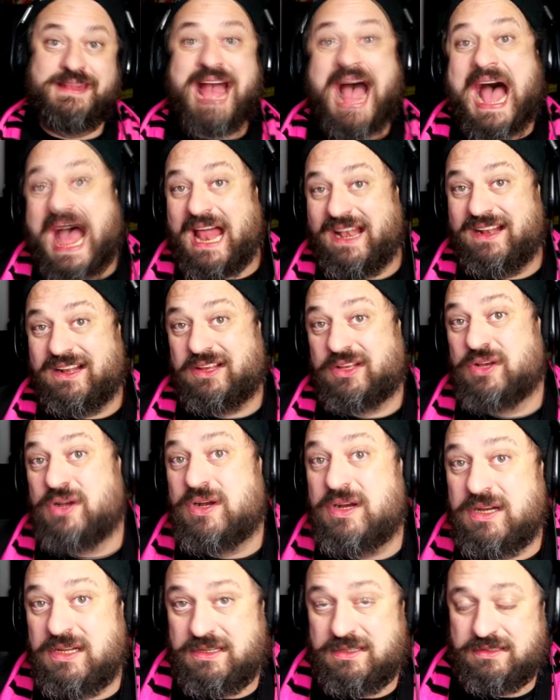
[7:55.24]
Not
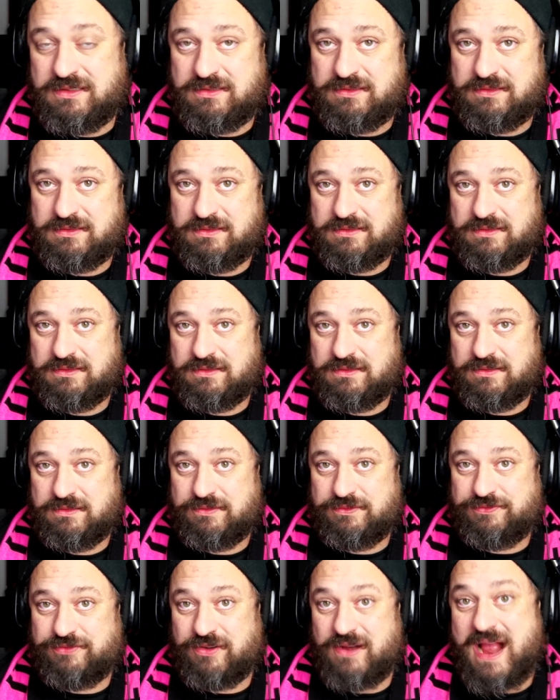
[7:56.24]
good
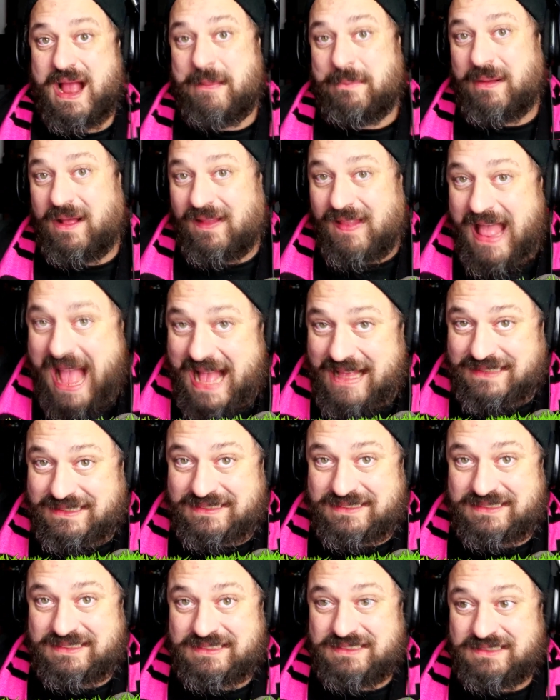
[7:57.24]
for
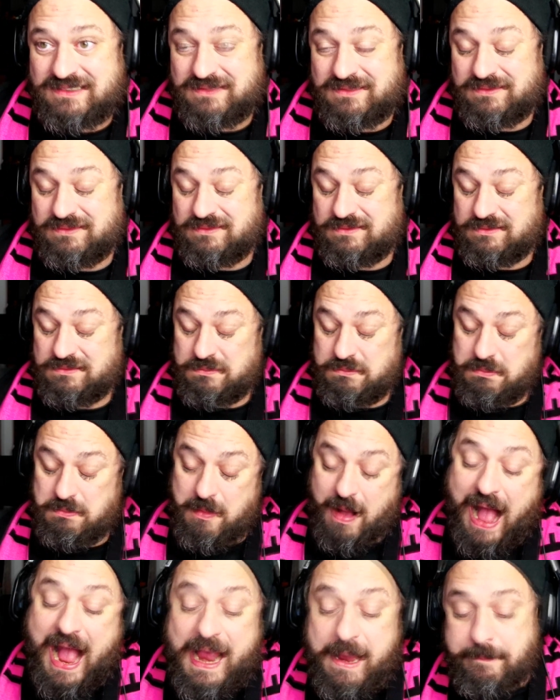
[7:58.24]
MLS.
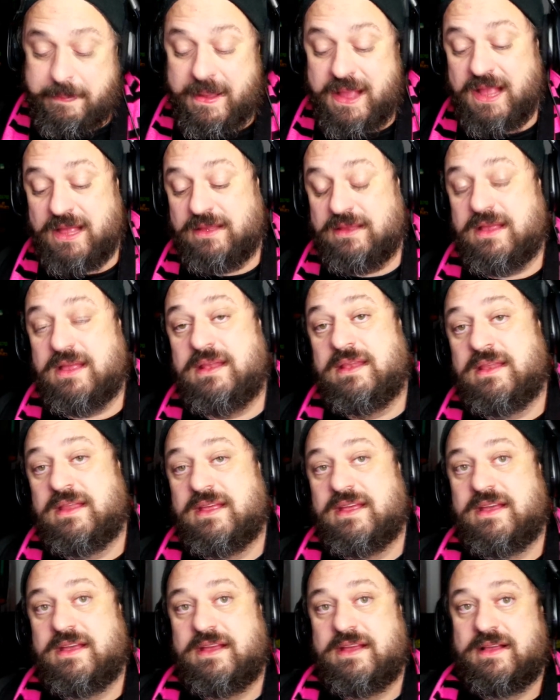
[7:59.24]
In my opinion,